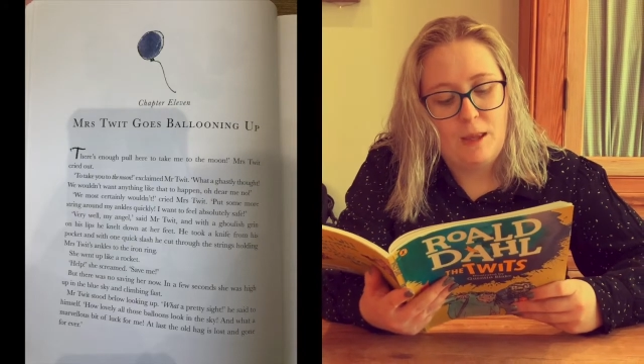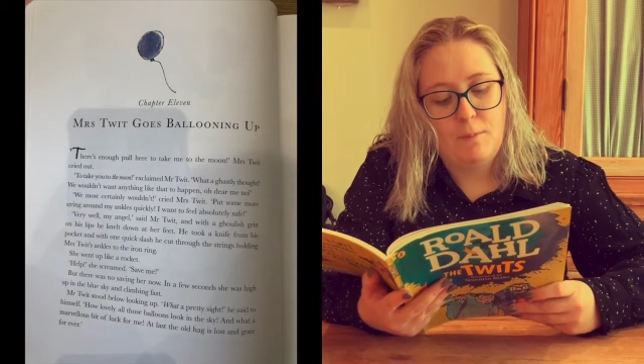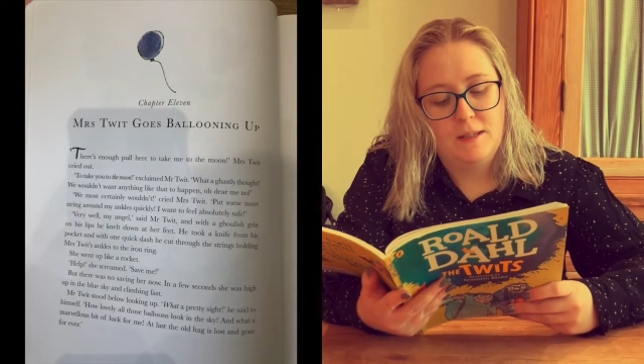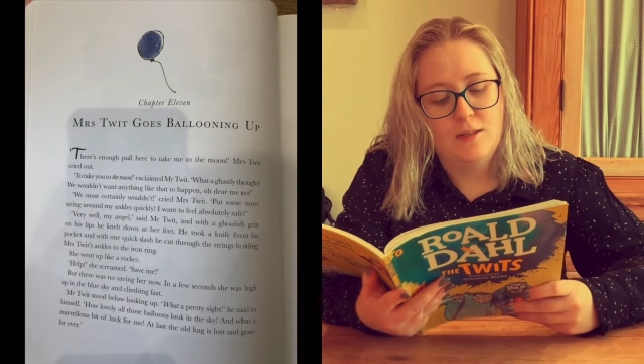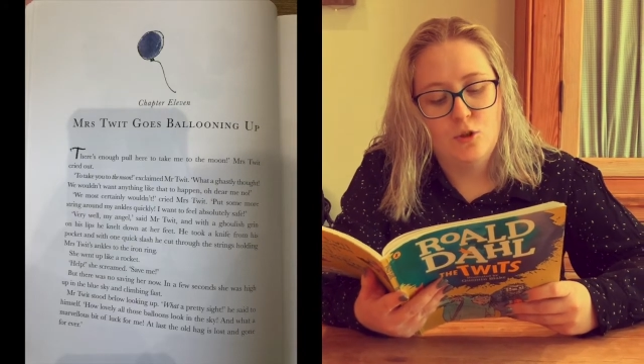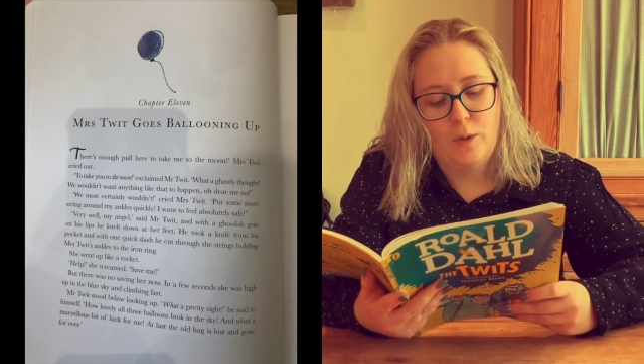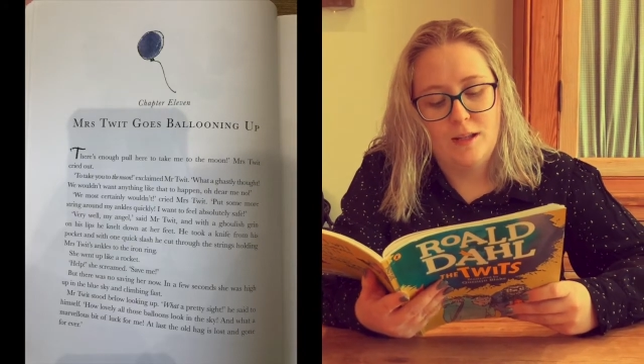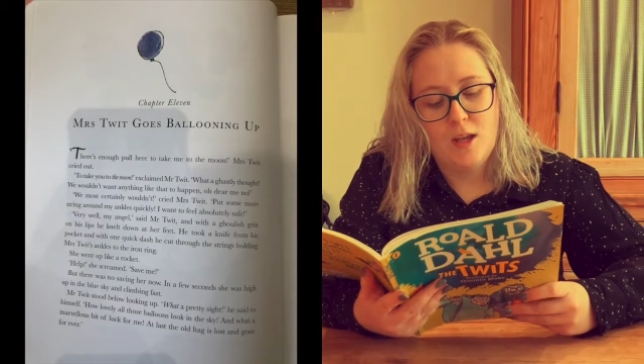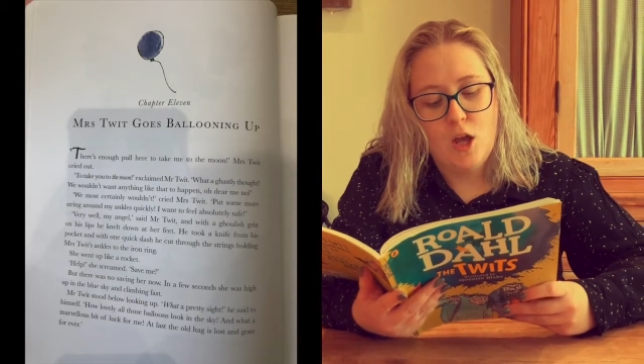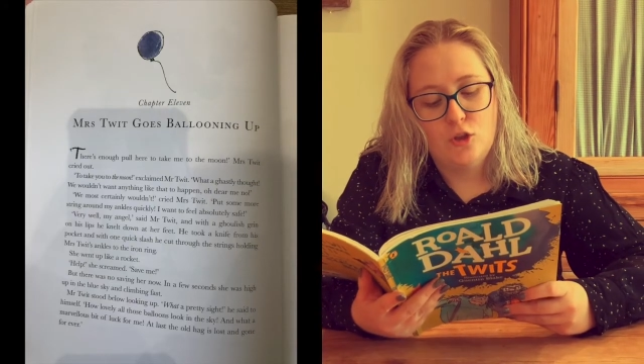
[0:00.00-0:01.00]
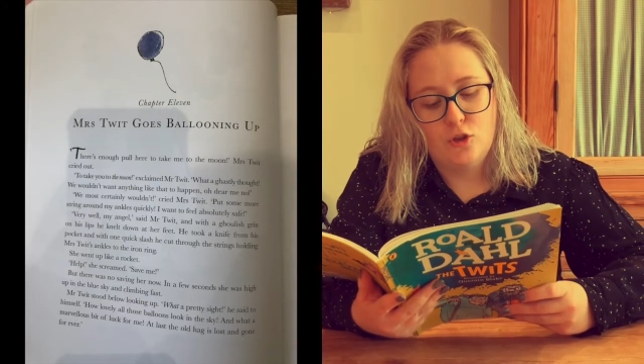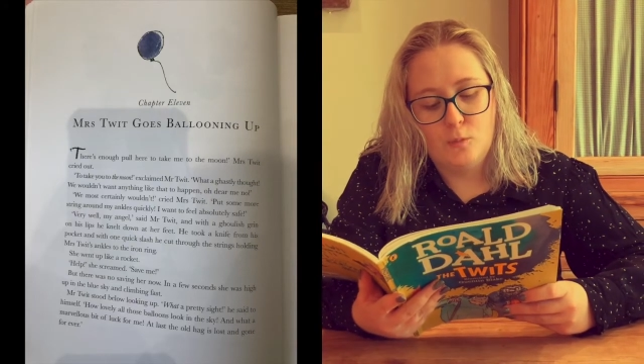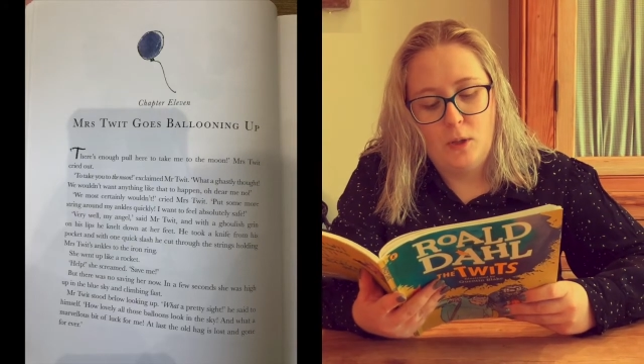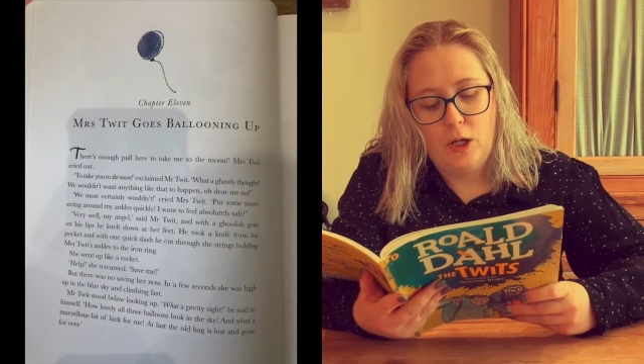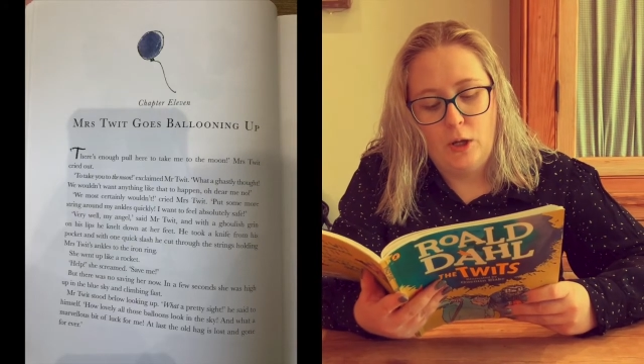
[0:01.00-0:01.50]
Mr. Twit
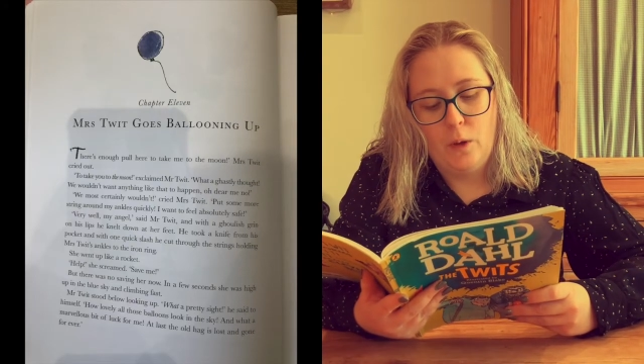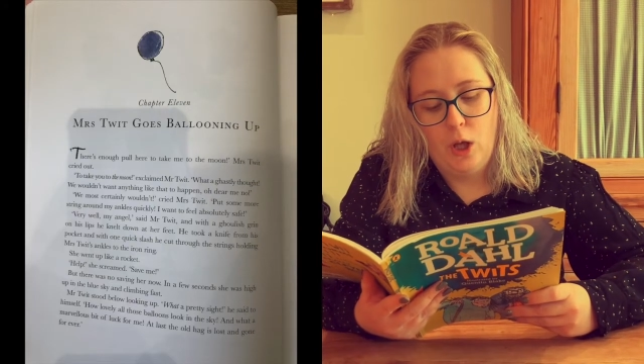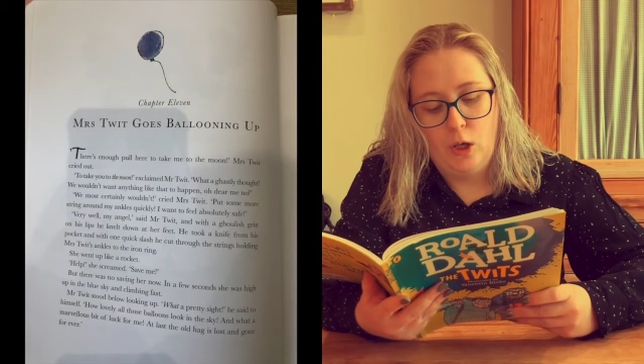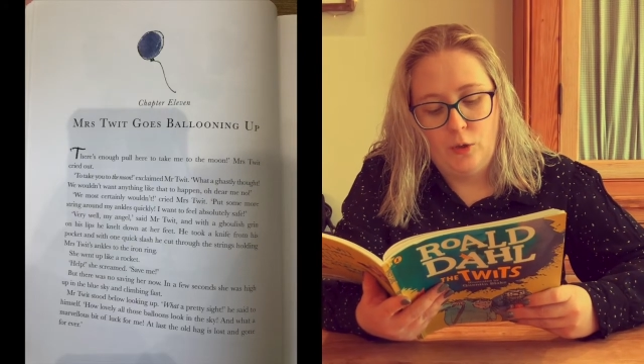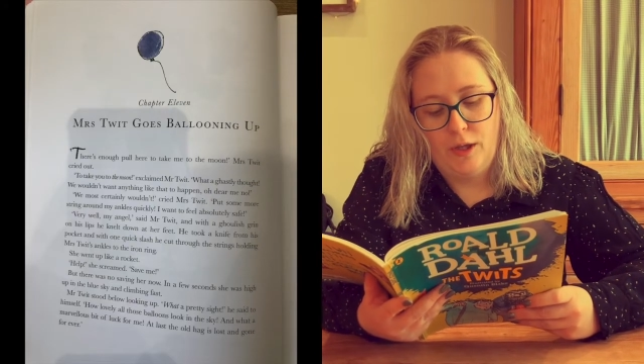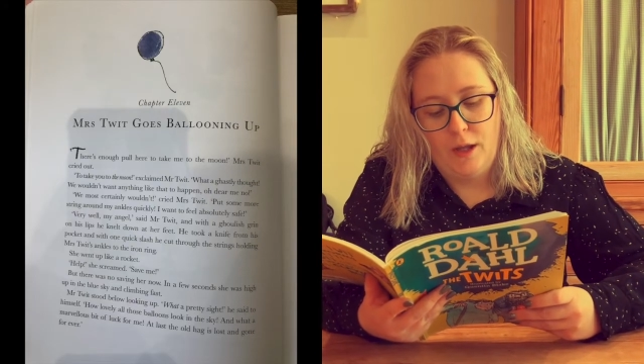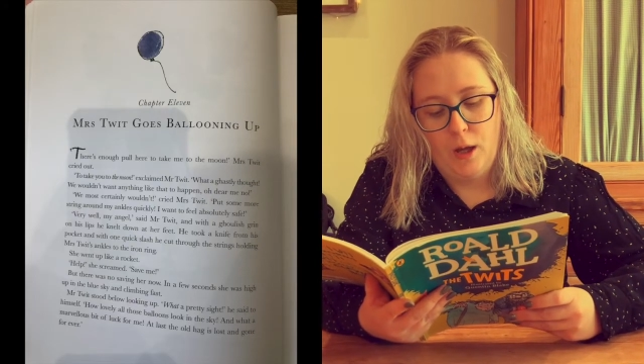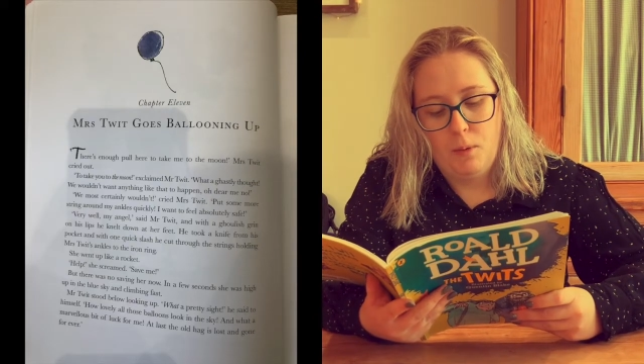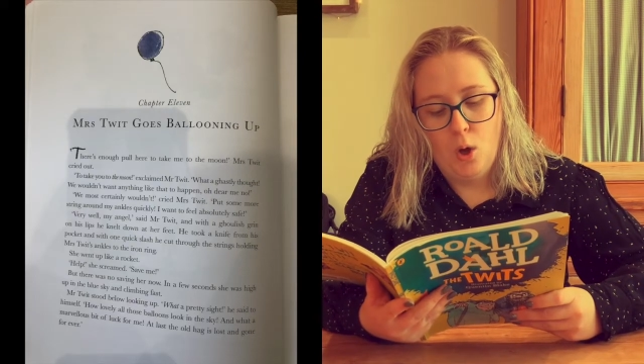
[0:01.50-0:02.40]
stood below, looking up.